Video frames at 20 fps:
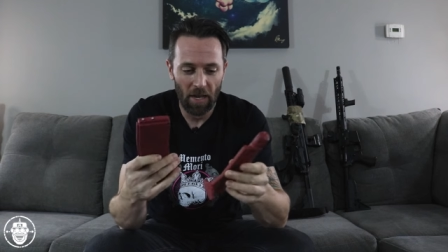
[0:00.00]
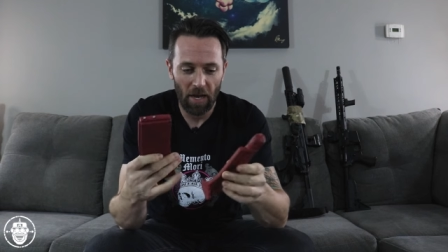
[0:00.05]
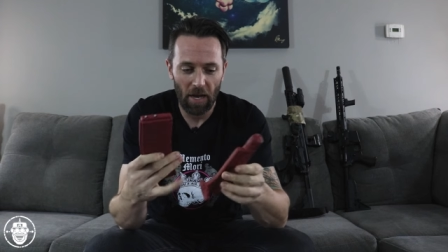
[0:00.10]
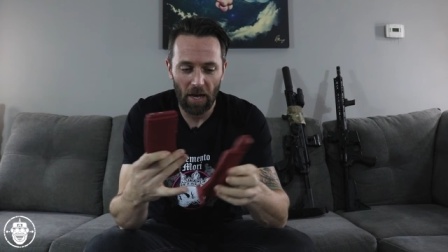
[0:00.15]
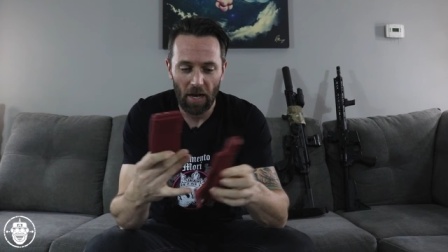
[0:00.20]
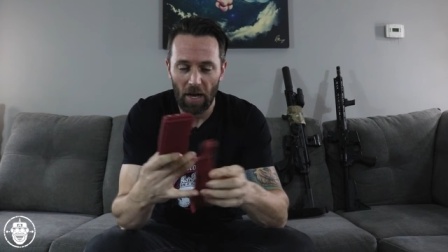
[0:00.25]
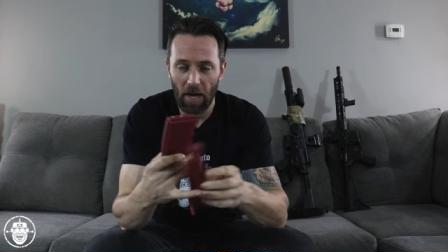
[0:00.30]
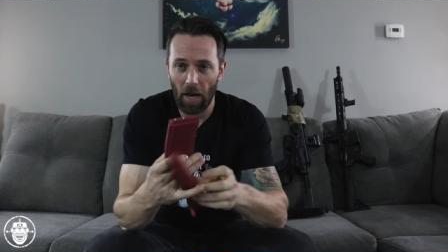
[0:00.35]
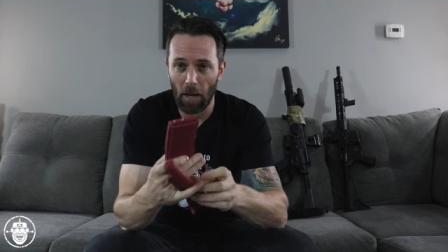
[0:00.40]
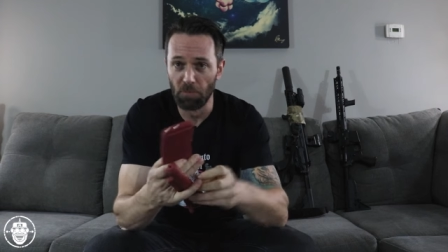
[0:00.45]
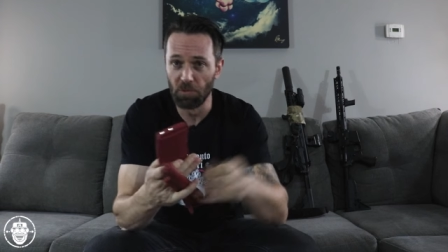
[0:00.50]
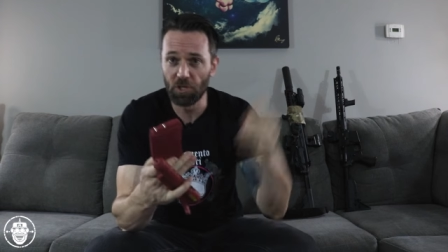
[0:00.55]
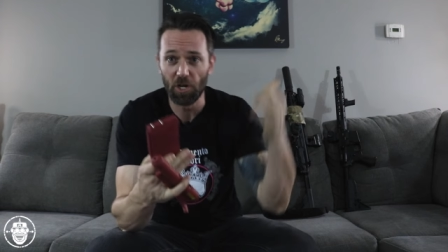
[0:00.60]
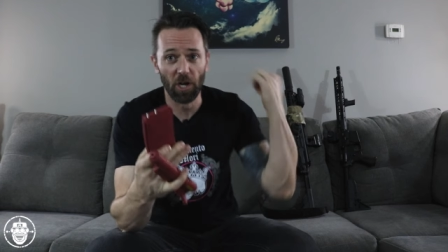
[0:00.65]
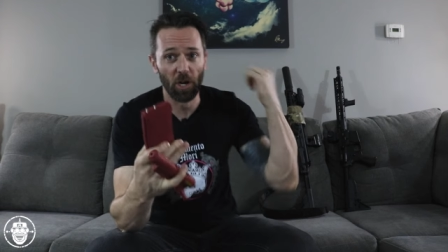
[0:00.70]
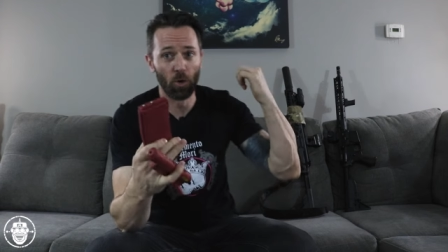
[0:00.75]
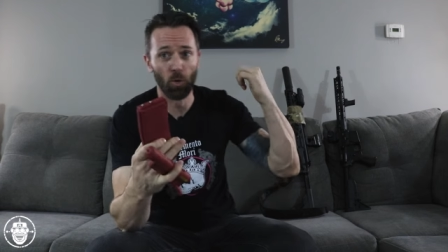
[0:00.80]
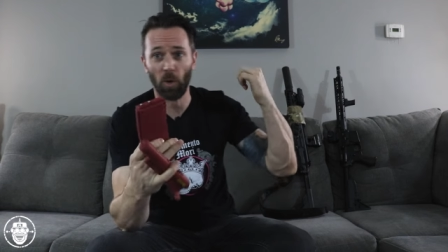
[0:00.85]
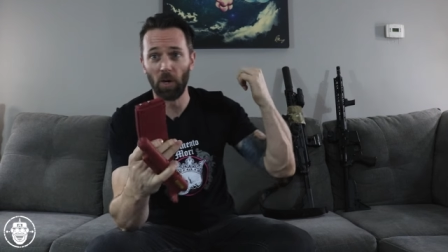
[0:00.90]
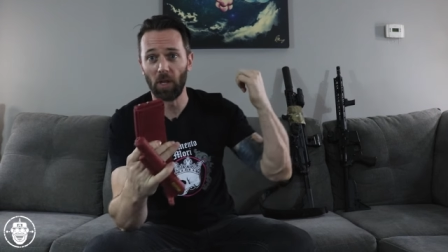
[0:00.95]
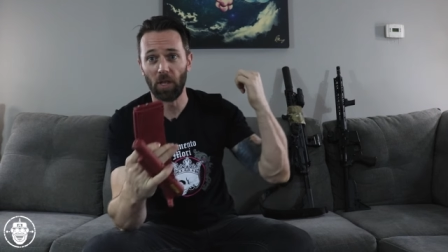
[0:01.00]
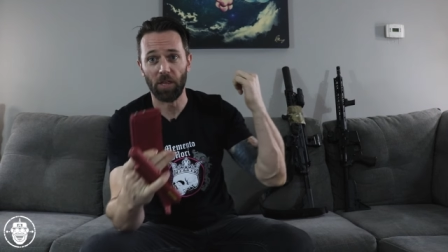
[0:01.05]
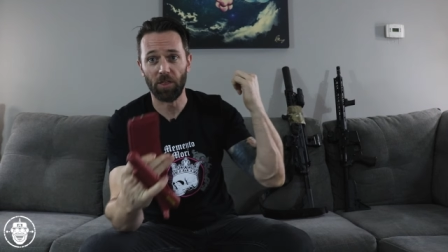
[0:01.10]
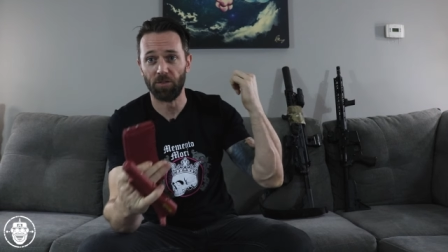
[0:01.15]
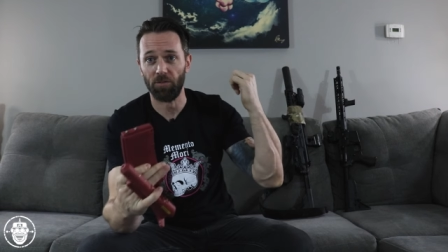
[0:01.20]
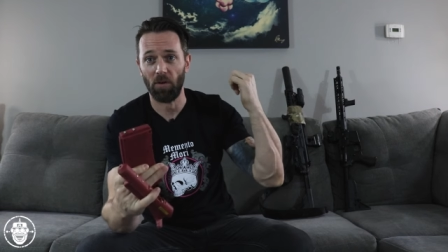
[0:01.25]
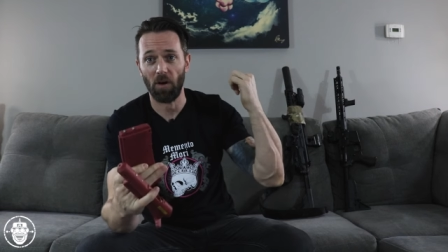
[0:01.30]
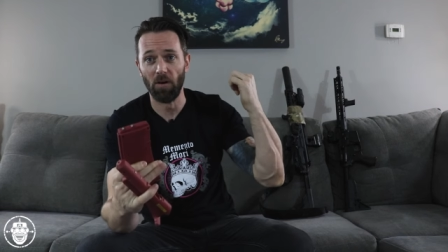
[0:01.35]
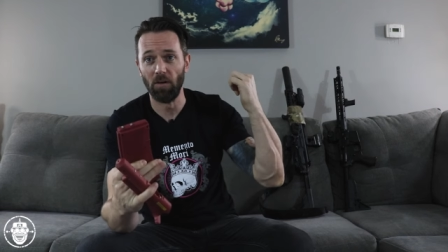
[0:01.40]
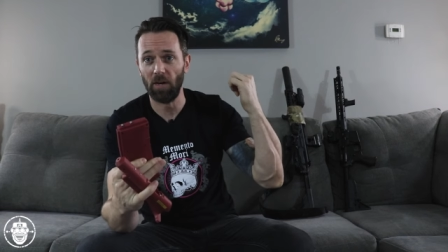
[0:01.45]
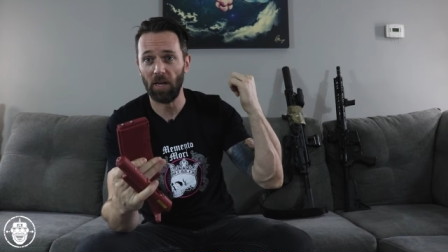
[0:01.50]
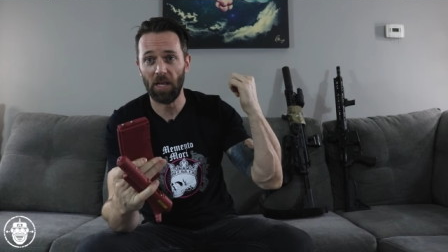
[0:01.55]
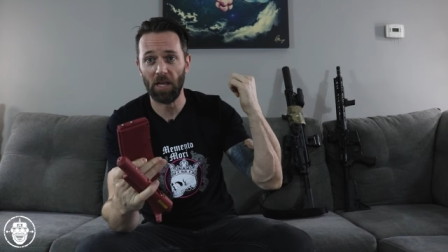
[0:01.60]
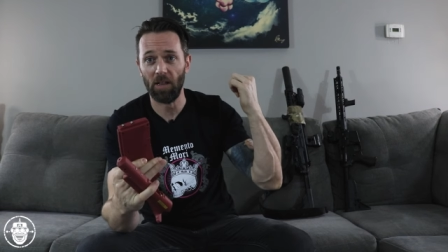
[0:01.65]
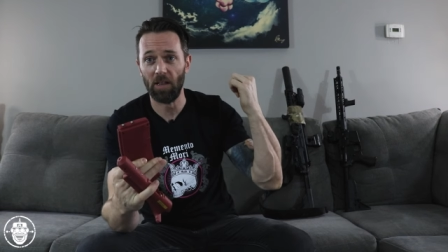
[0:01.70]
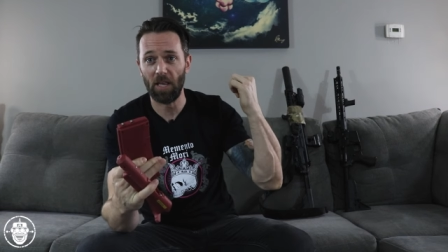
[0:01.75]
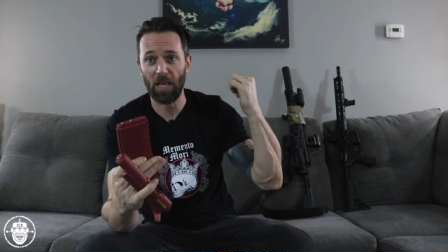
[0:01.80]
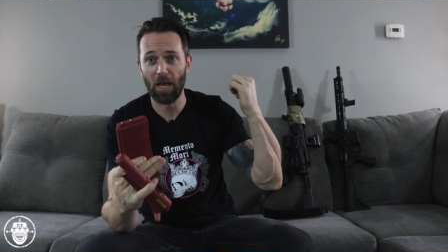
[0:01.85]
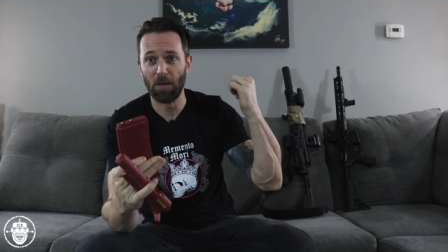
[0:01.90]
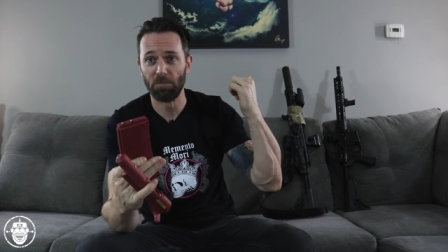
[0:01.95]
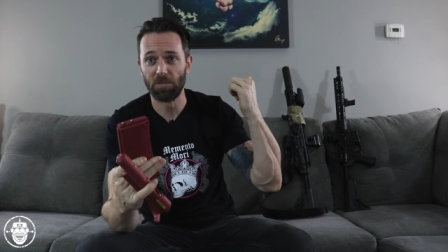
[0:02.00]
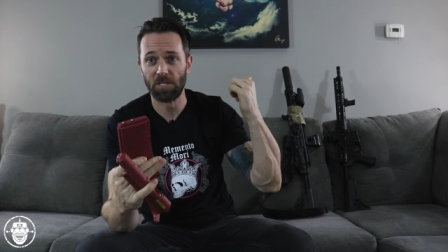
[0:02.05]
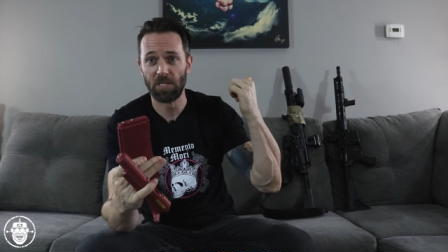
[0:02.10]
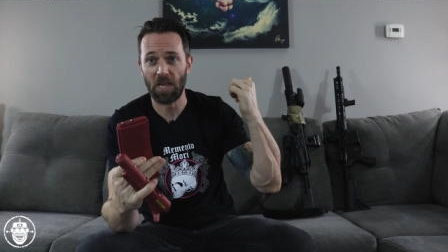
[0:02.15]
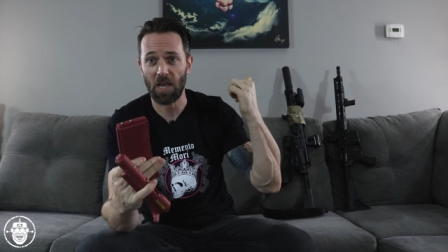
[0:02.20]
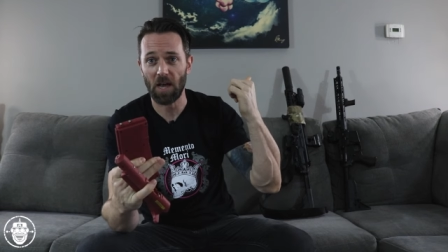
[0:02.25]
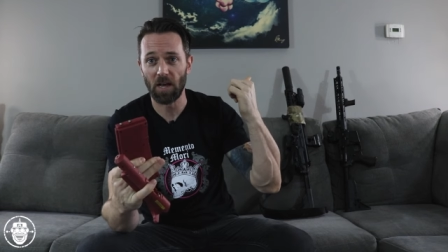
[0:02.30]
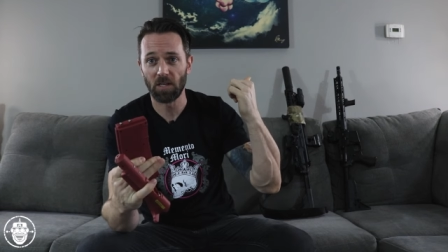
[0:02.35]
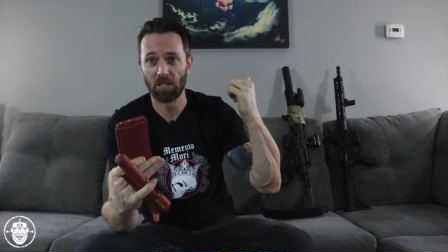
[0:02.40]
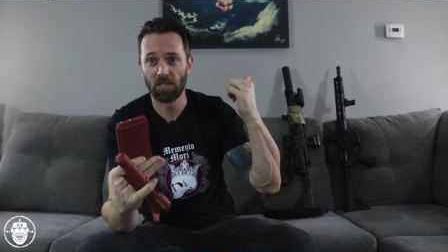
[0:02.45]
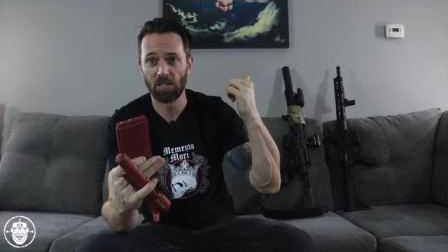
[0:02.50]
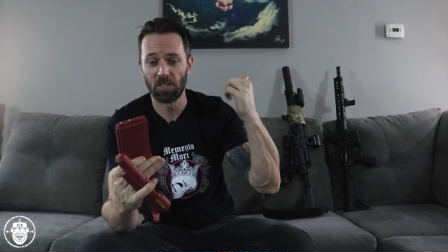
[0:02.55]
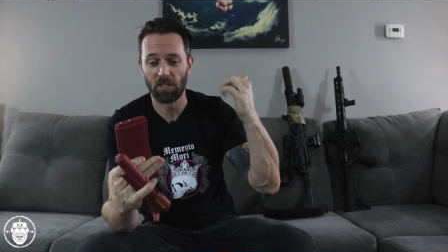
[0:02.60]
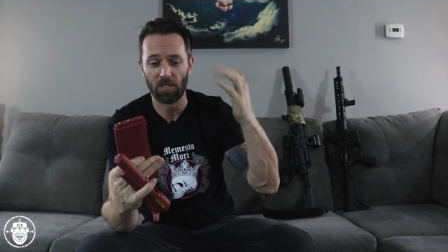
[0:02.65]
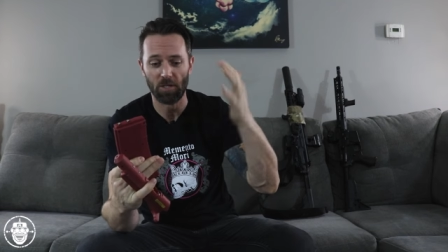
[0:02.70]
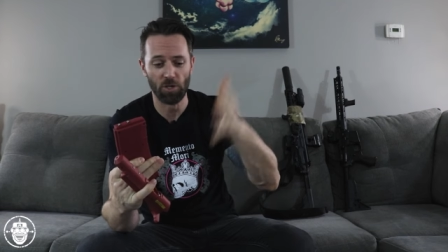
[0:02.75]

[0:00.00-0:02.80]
uh, I'm just gonna quickly throw it in the MCX